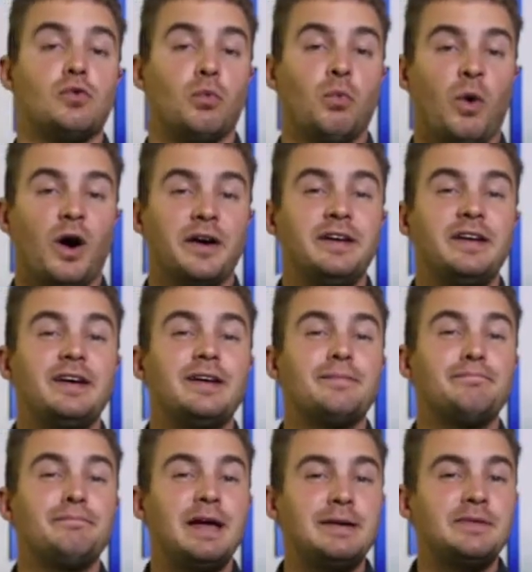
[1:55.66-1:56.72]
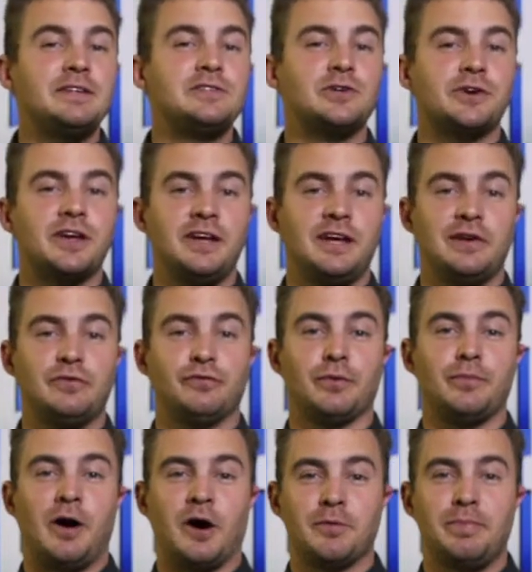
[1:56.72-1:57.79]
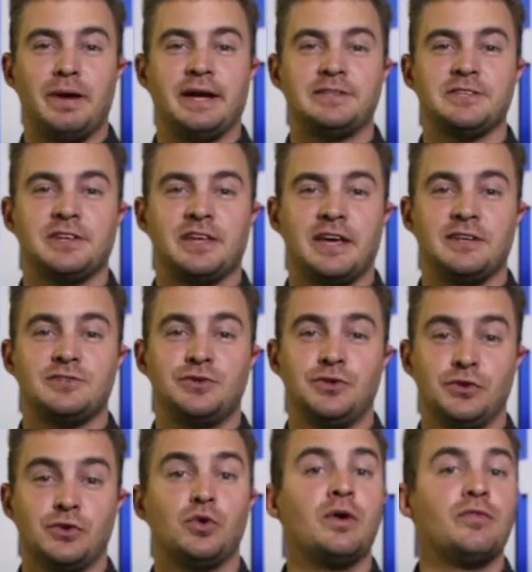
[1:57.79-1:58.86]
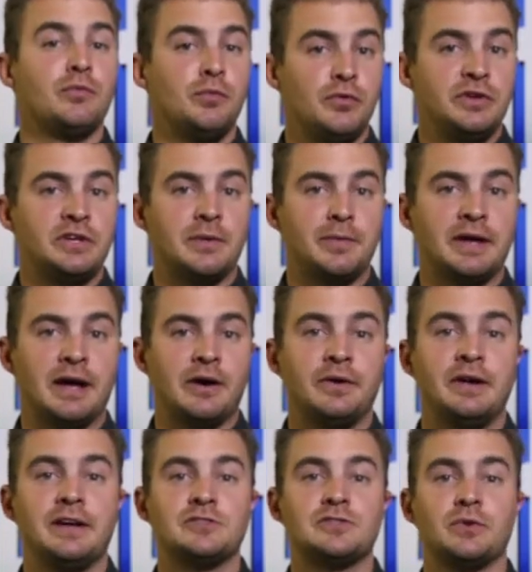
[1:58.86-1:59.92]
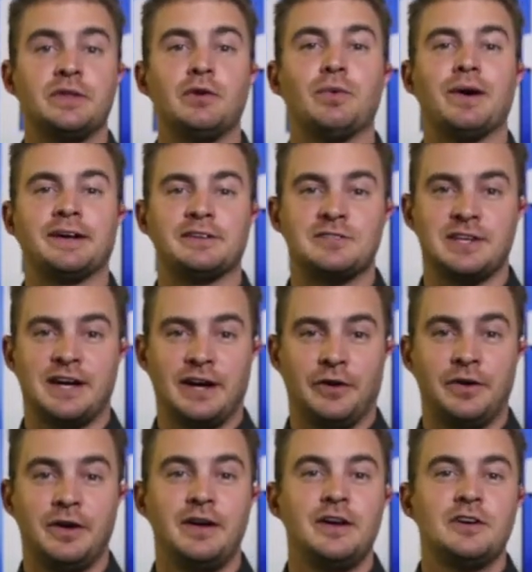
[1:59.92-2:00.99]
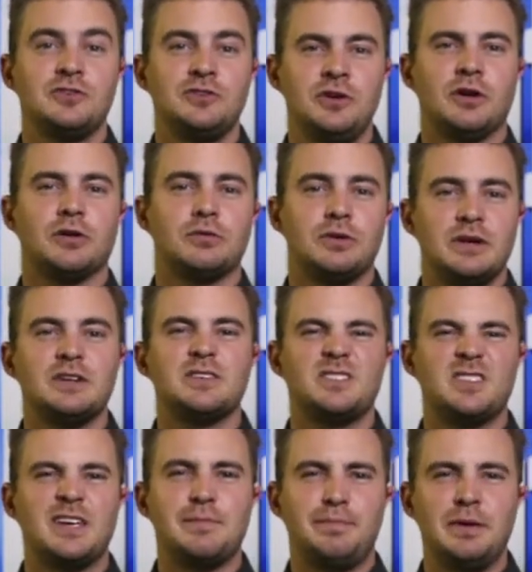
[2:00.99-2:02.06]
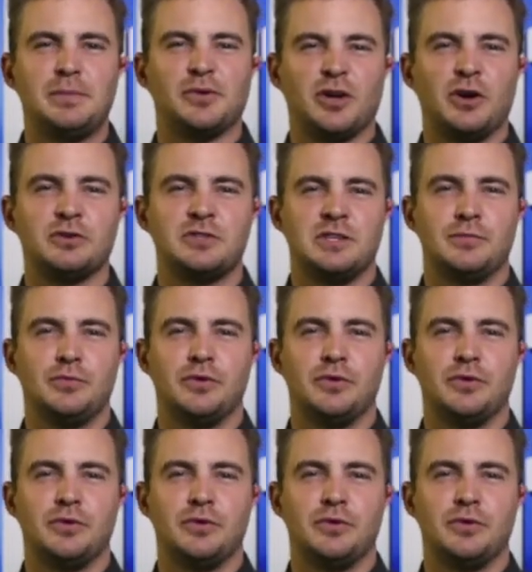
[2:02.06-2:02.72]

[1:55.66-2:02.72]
One, maybe they took a hint from R. Pats and K-Stu, who have a movie coming out, and so they reconciled, to get people to go see the